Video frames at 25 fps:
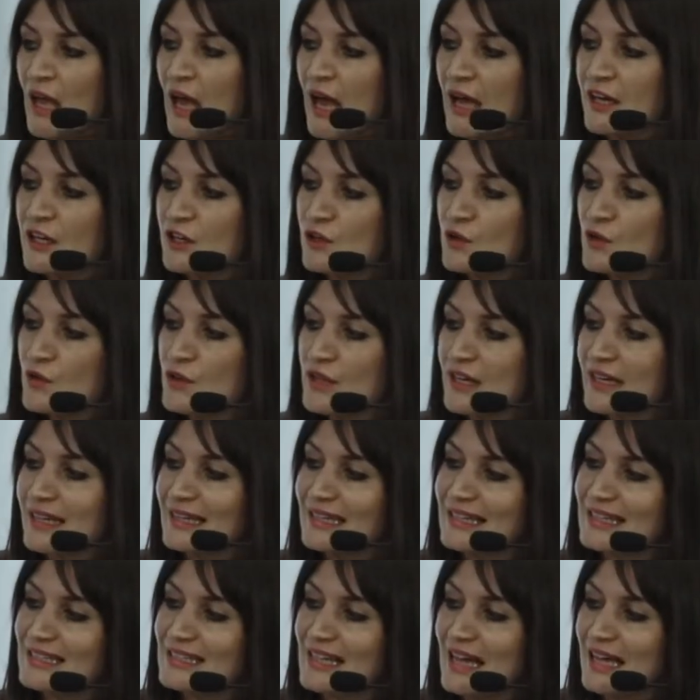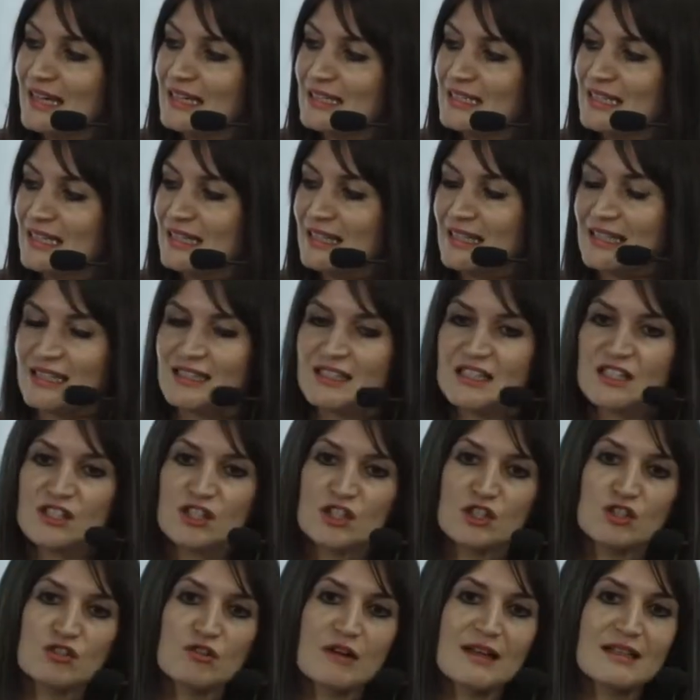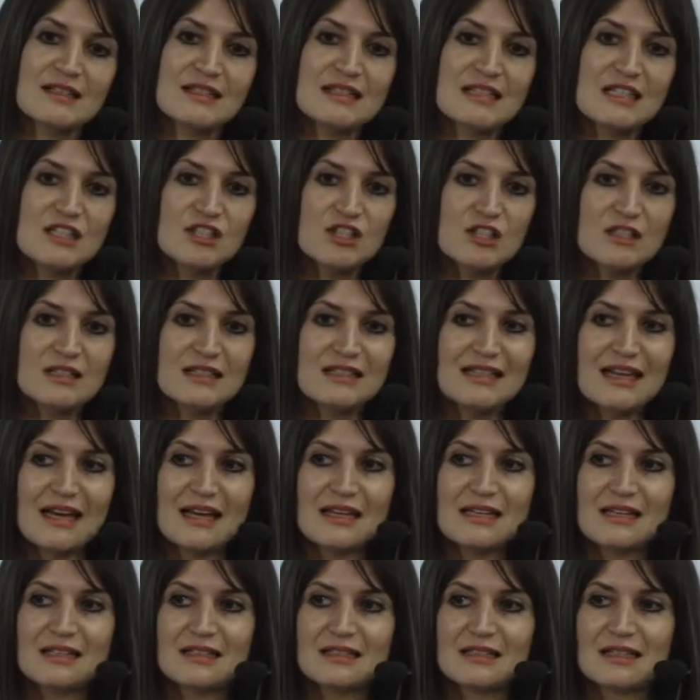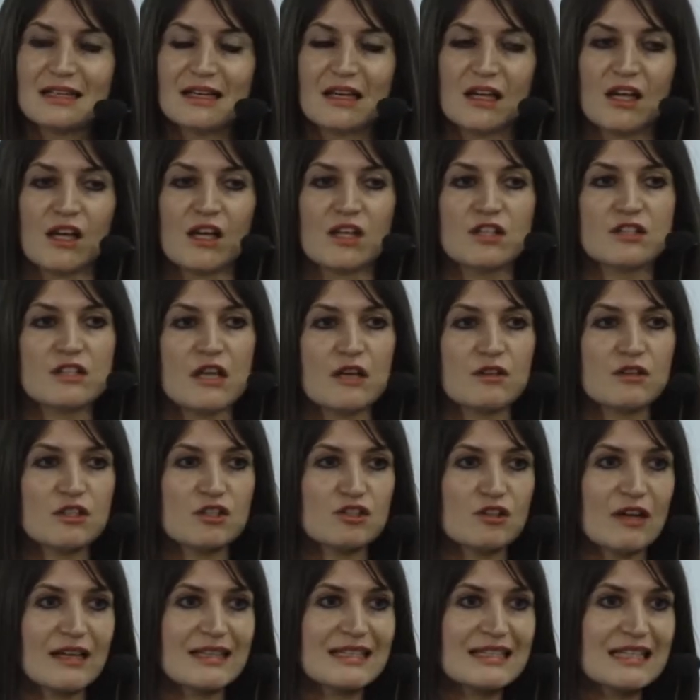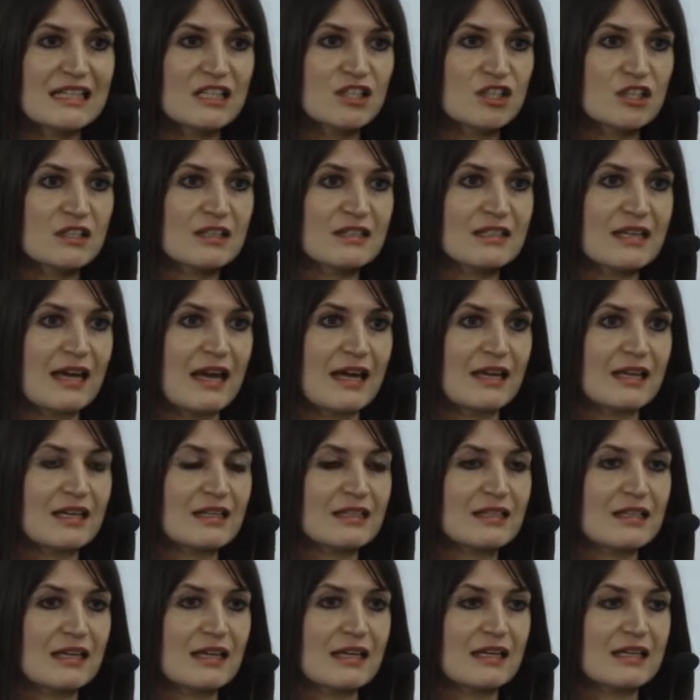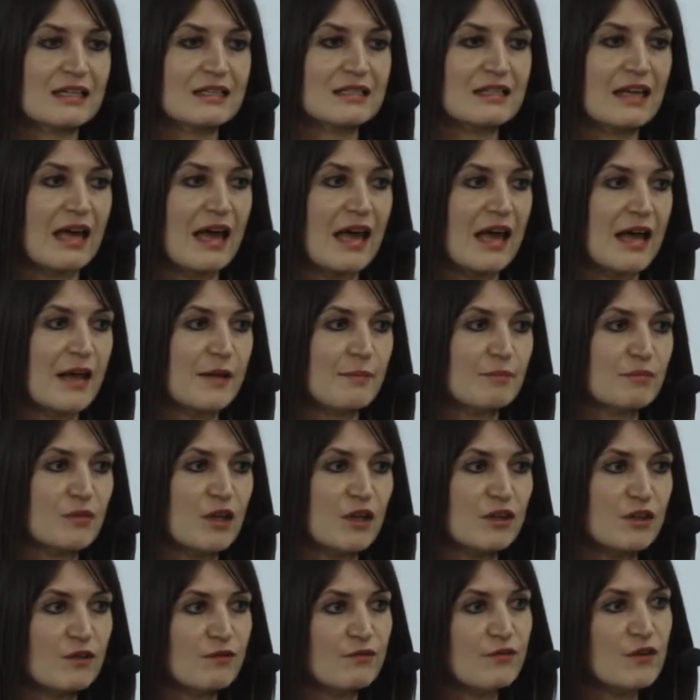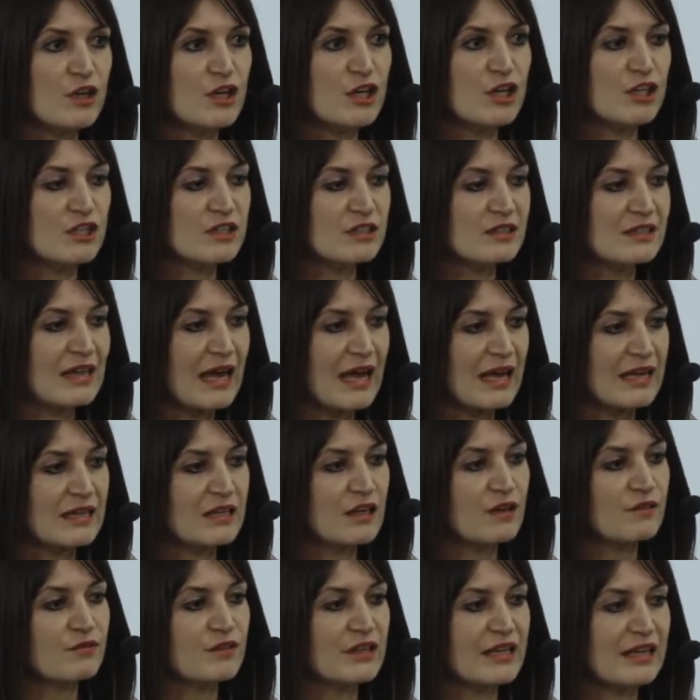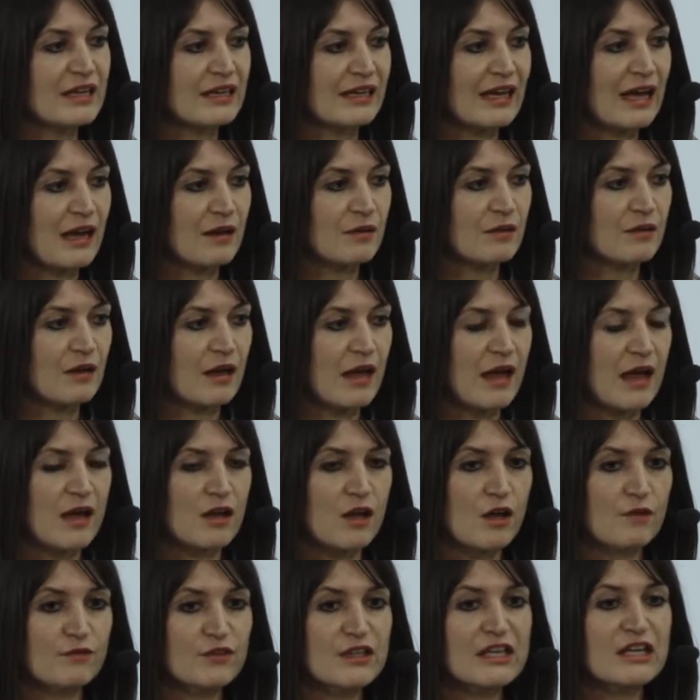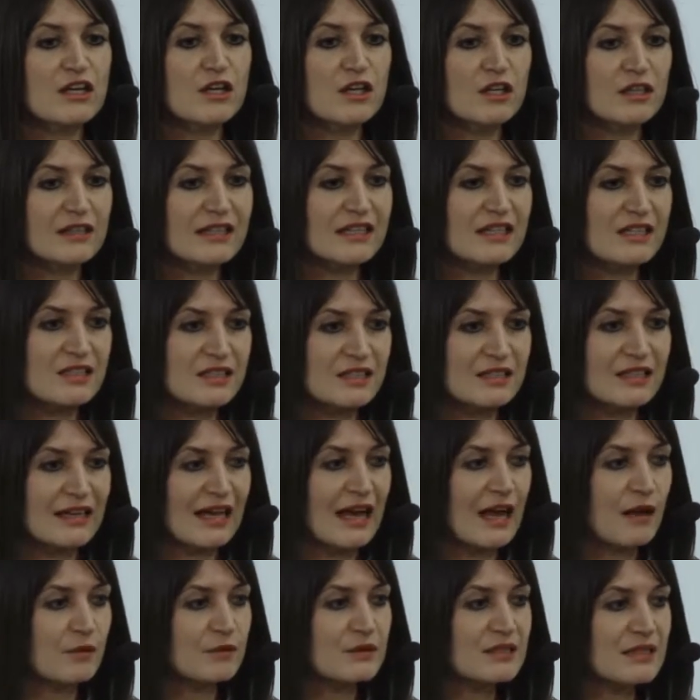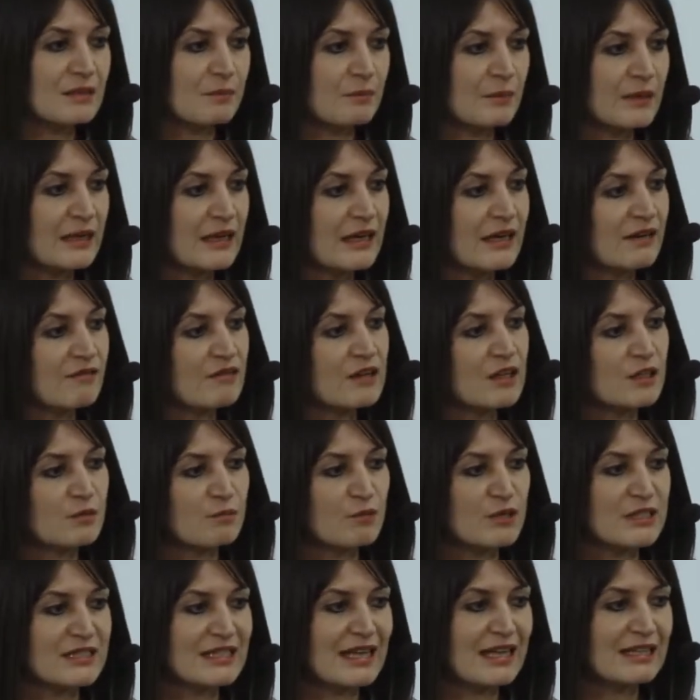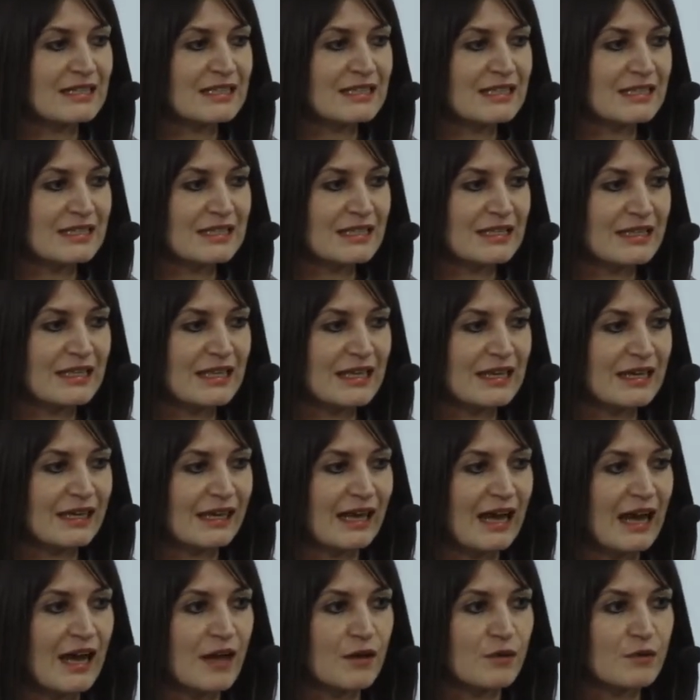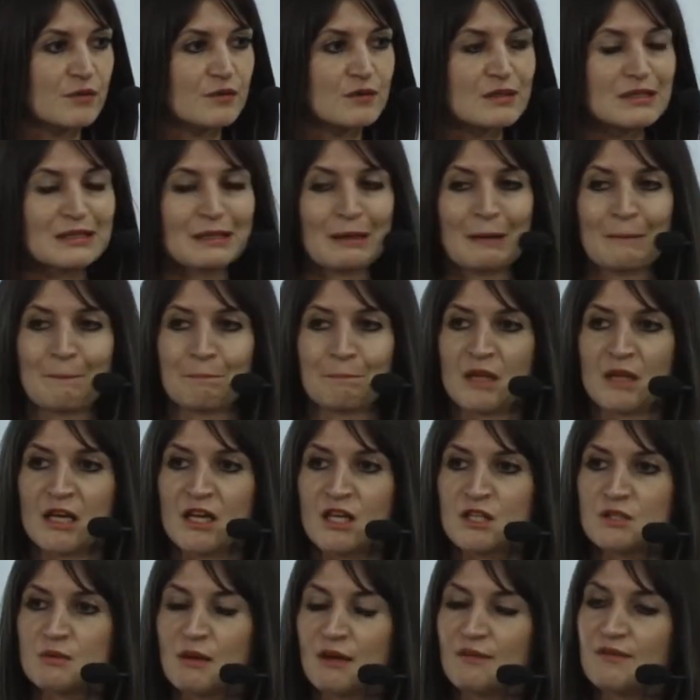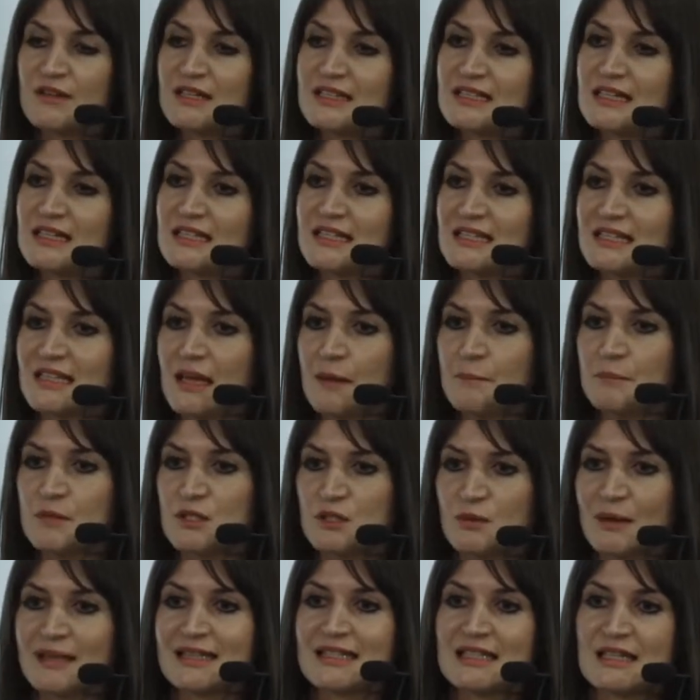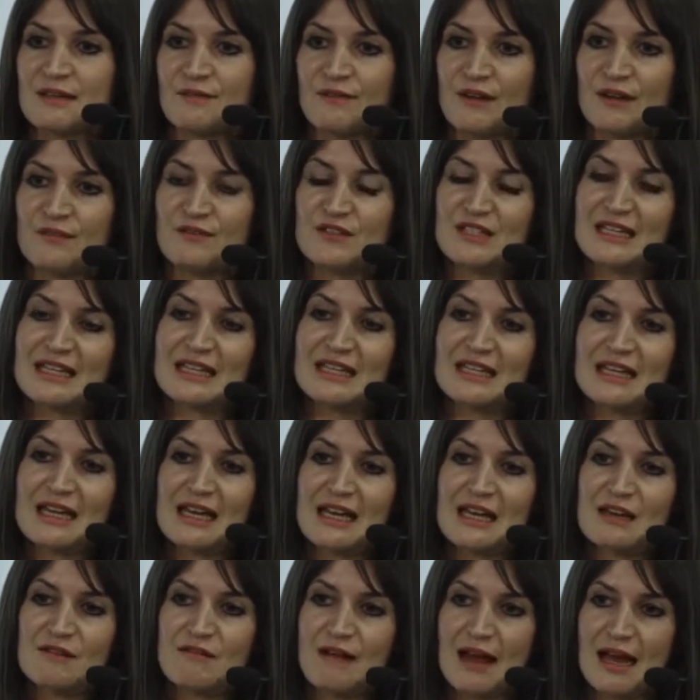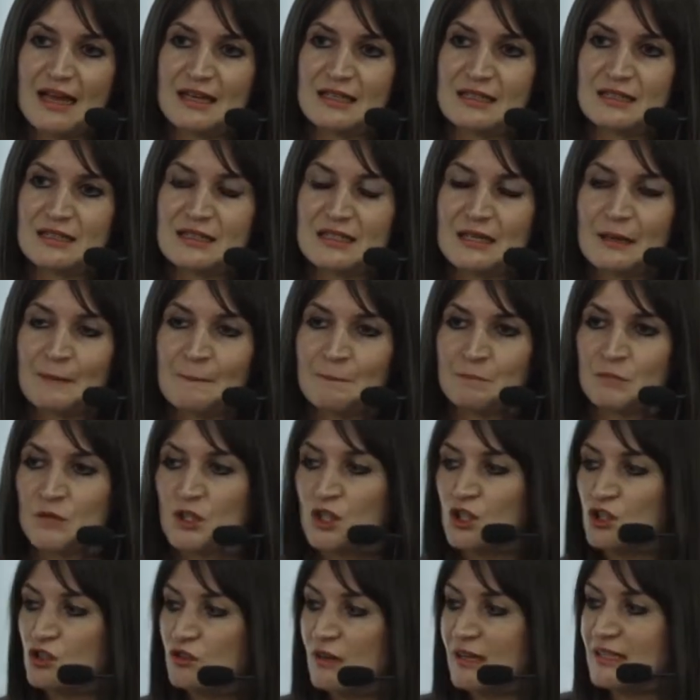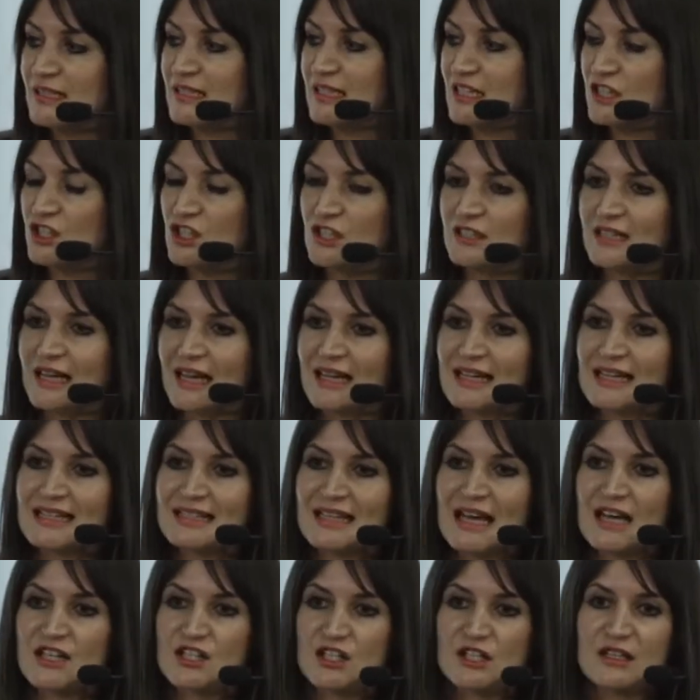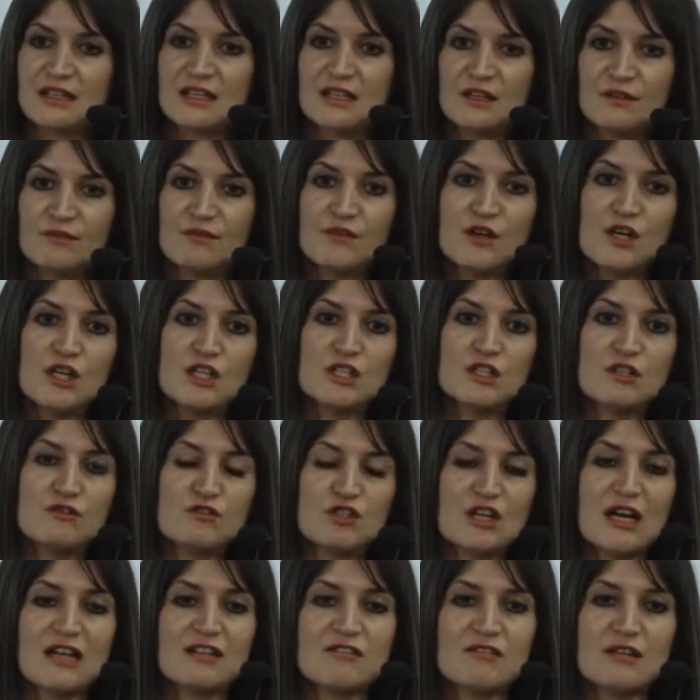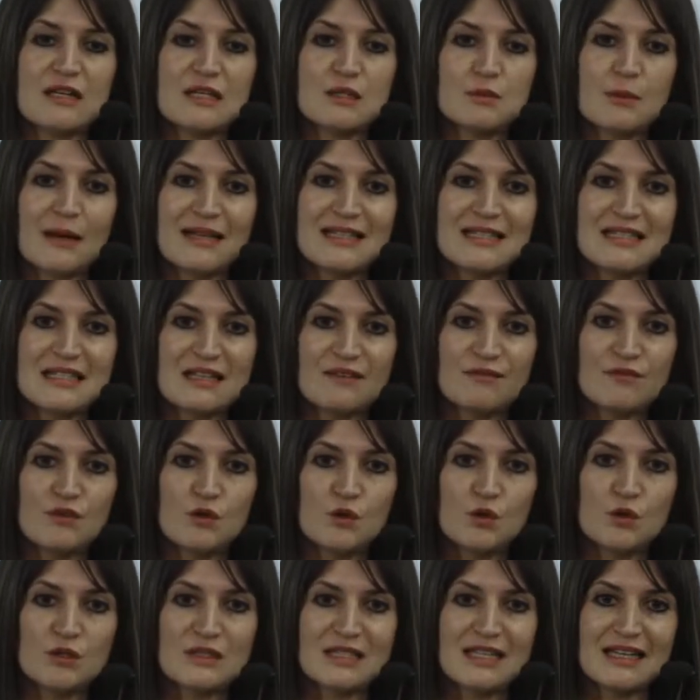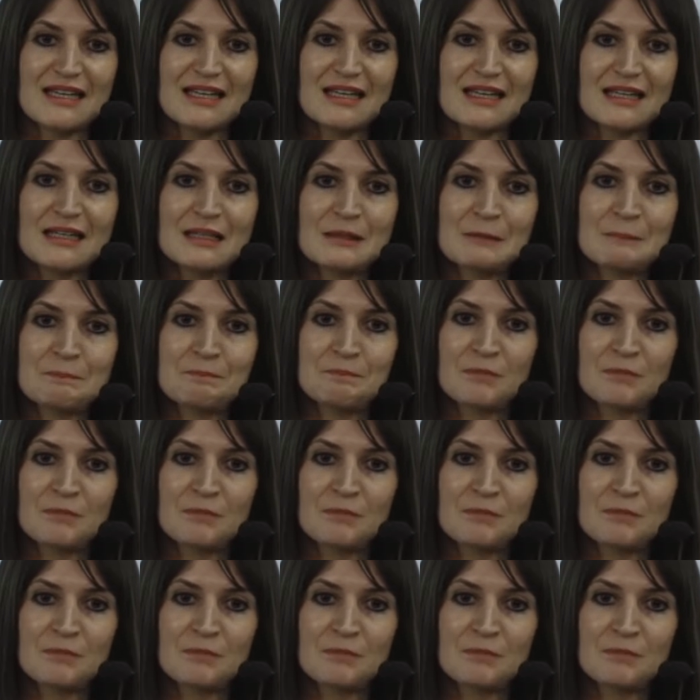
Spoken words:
And another key date in this is your transition date. So the transition date is the first day of the earliest accounting period presented in the accounts. So if it's a December 2015 year end, your transition date is actually the 1st of January 2014.